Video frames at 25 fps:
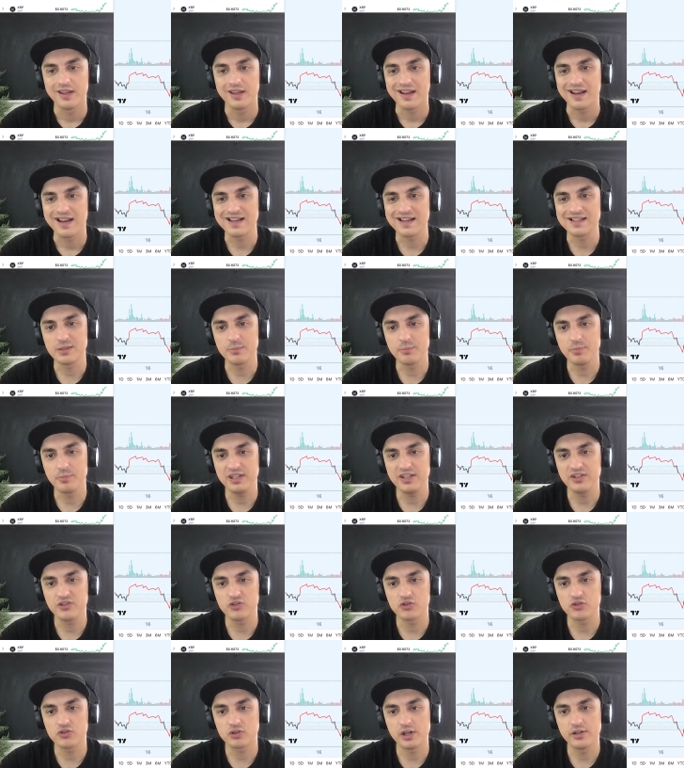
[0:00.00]
S&P
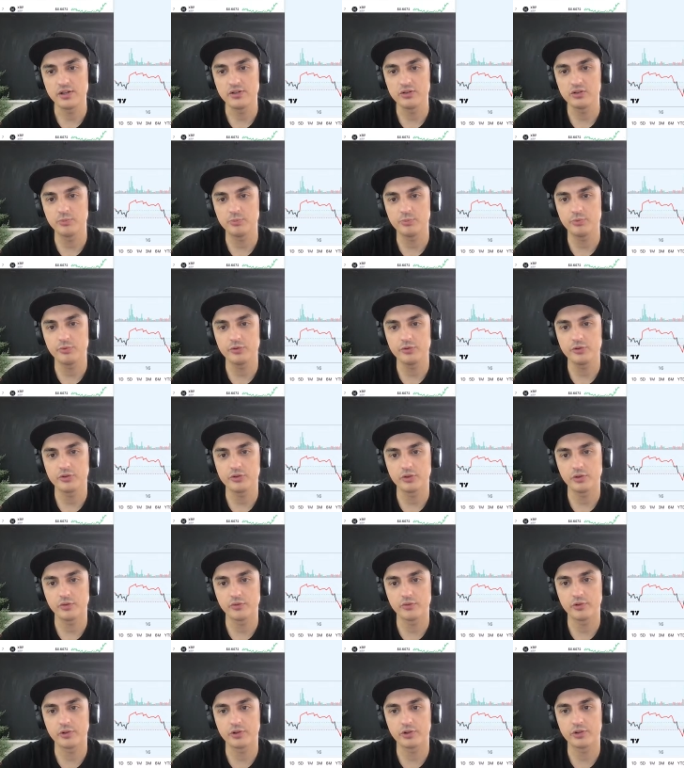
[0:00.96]
is trying to push
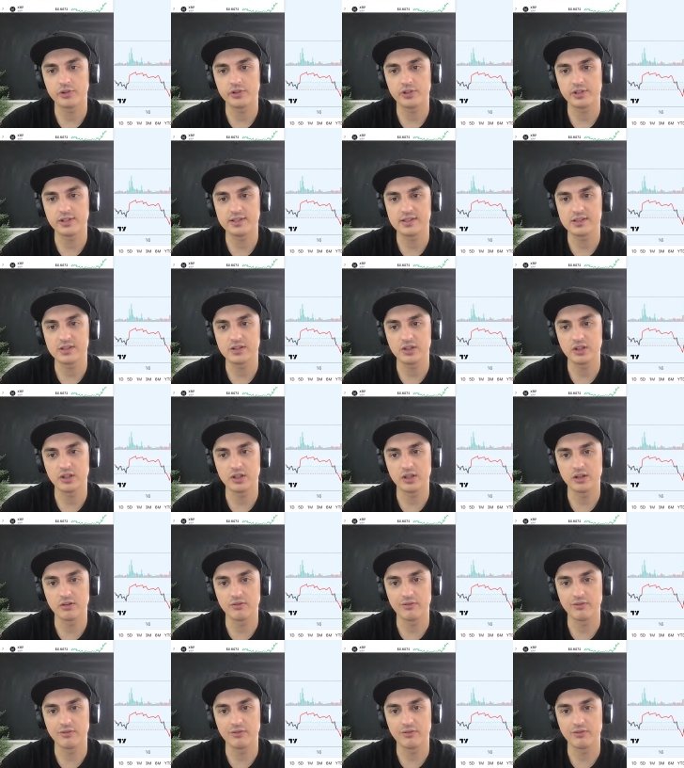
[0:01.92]
over this
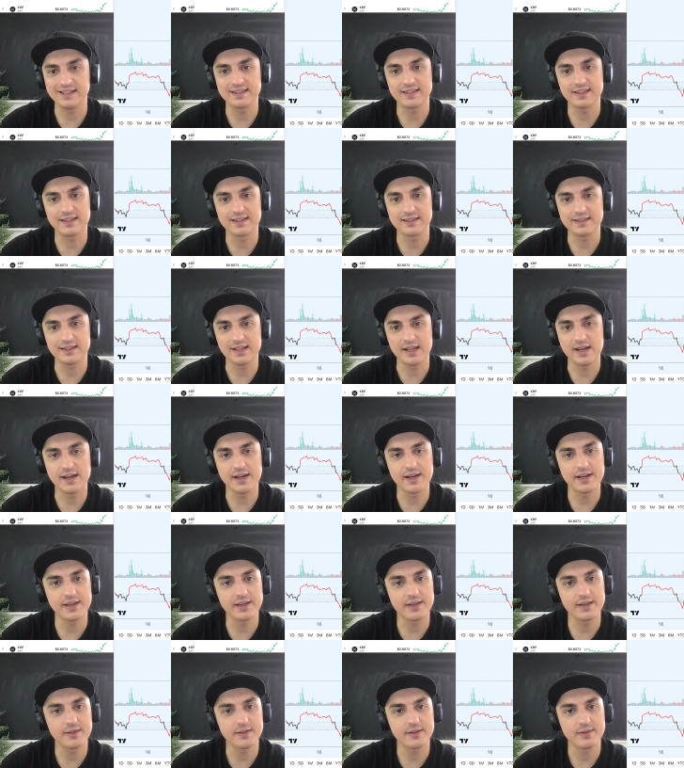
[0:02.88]
resistance
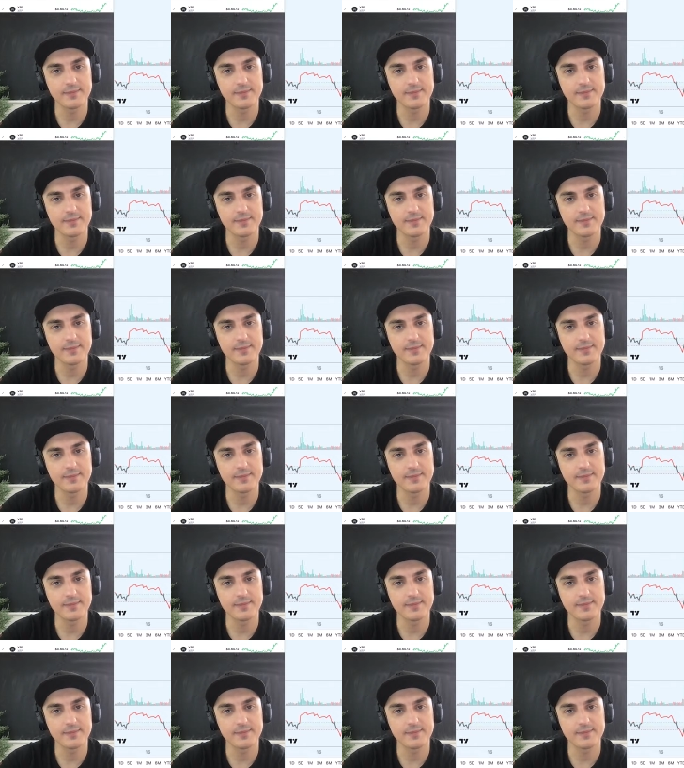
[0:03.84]
line.